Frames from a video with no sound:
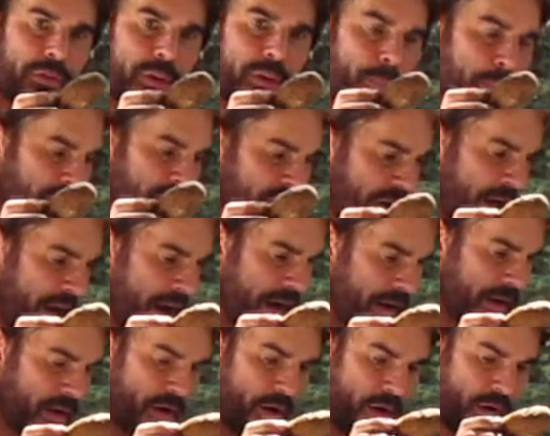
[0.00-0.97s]
a
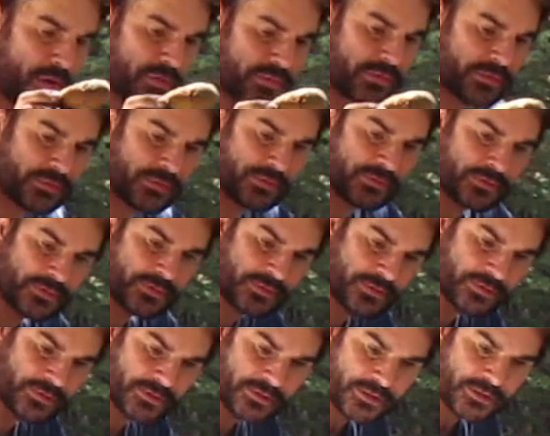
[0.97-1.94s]
potato.
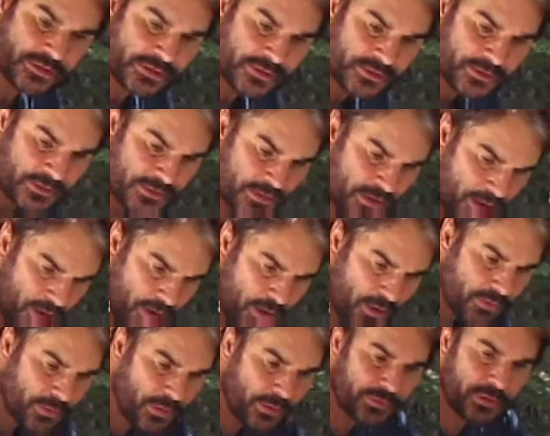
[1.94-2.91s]
Oh,
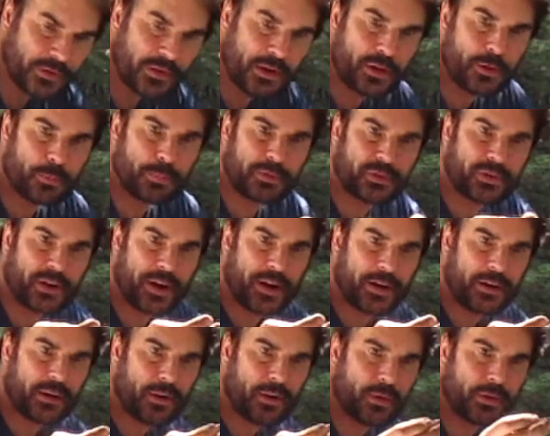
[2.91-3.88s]
there's another
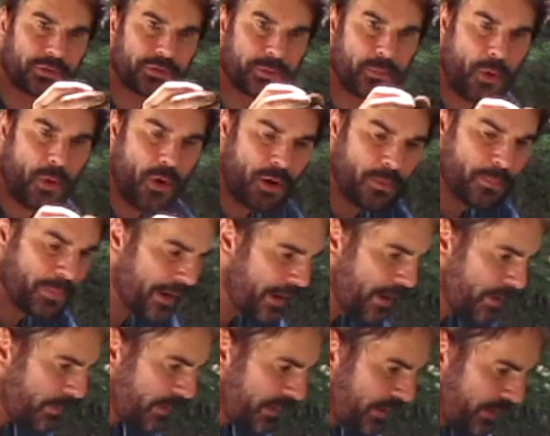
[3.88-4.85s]
potato, a small
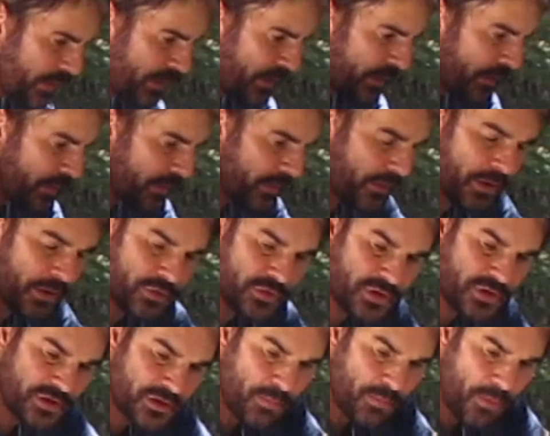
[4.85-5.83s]
baby. There's
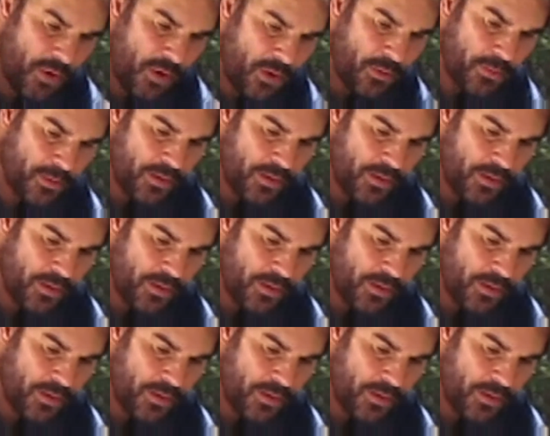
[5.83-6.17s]
a small